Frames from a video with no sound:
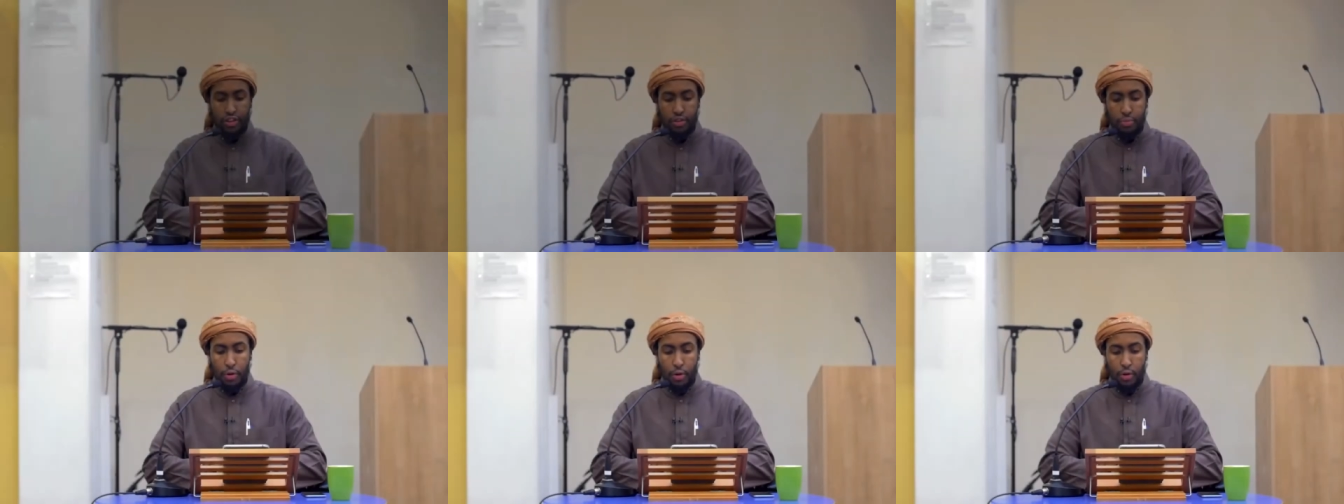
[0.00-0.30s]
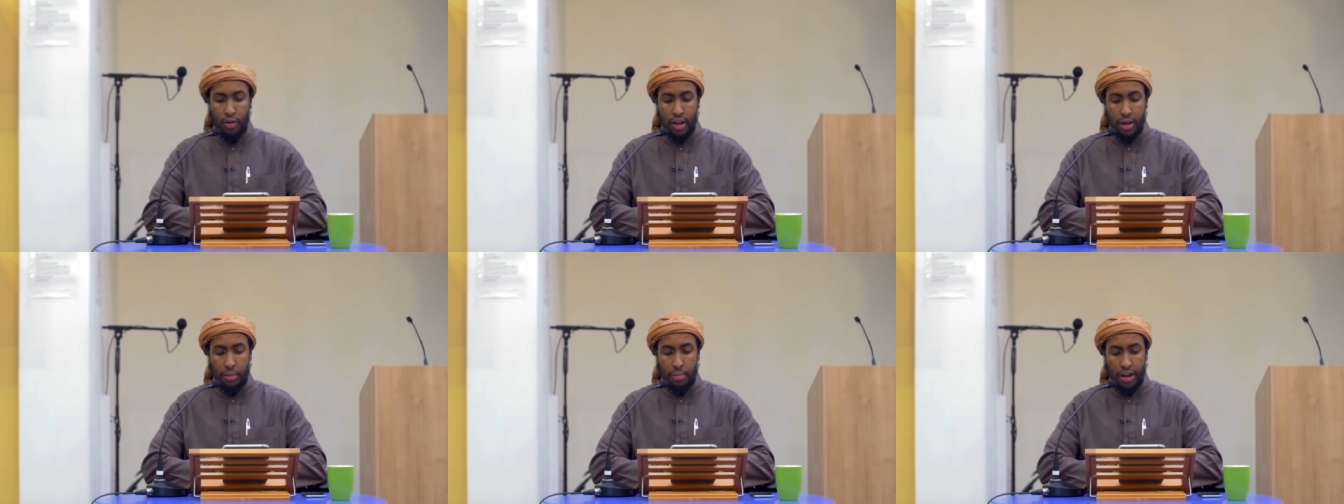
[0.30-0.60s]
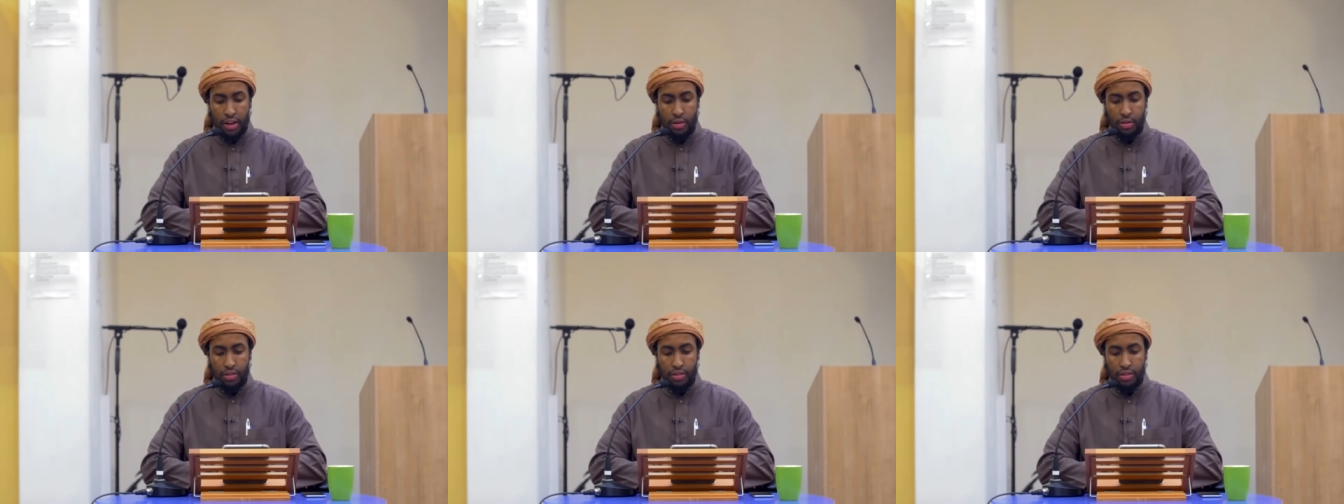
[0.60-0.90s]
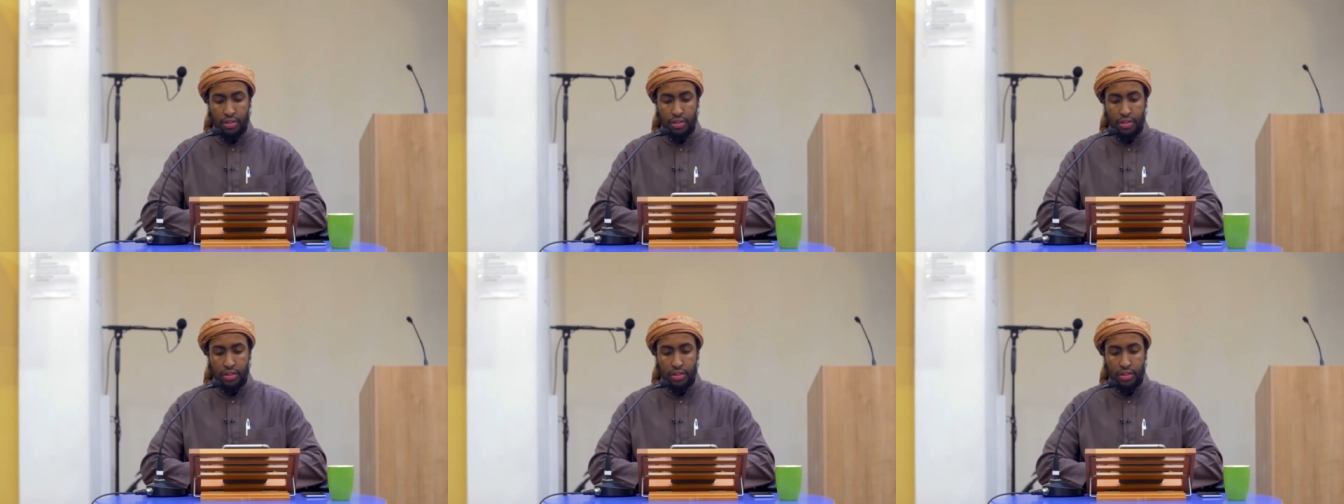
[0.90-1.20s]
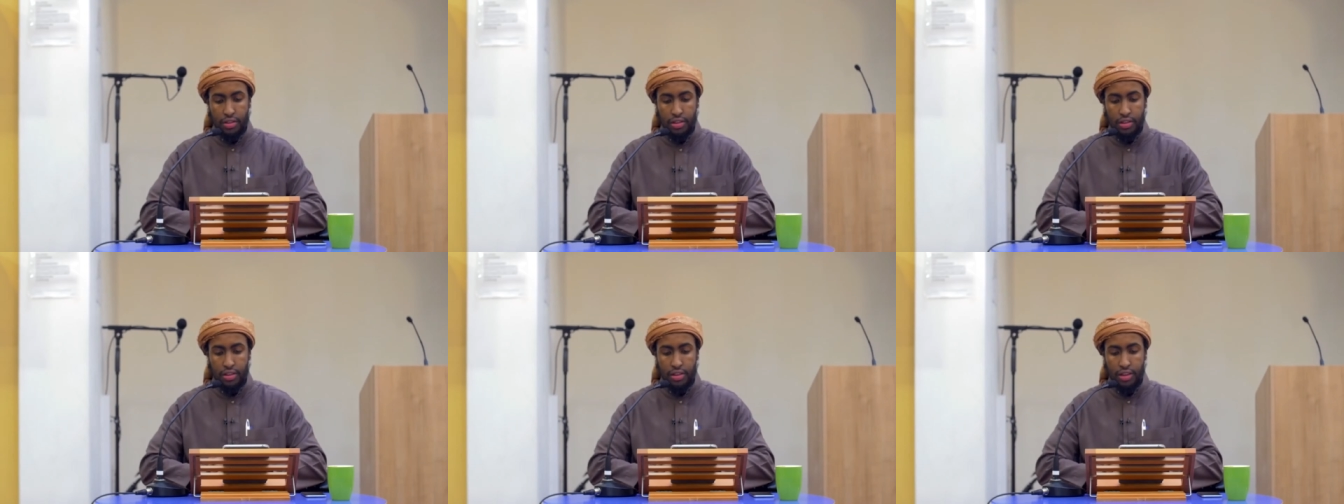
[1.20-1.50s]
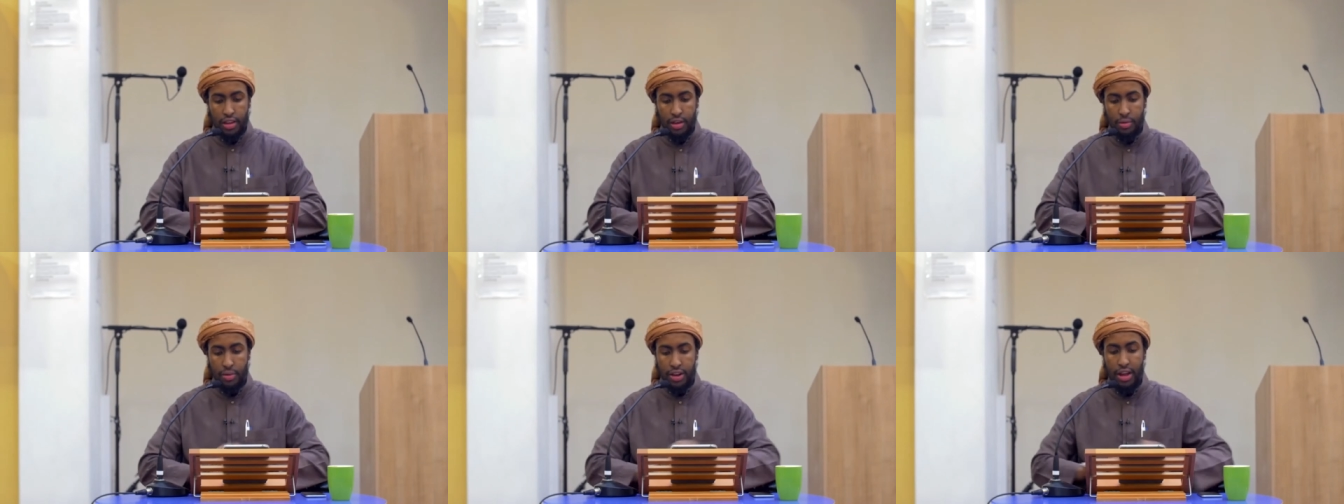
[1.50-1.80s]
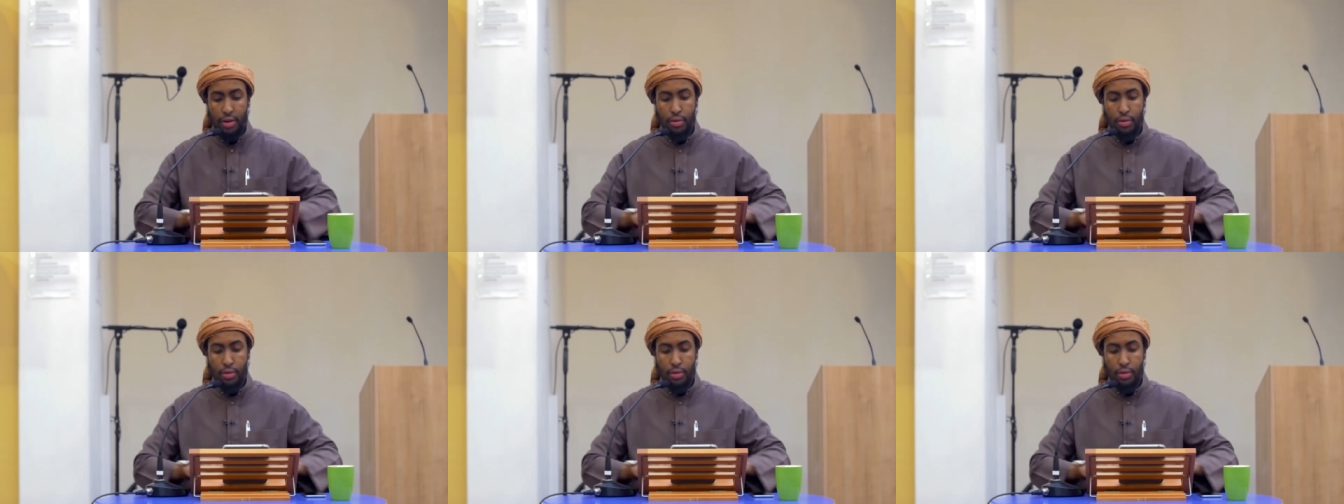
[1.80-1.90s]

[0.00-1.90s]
spoke about uh, we're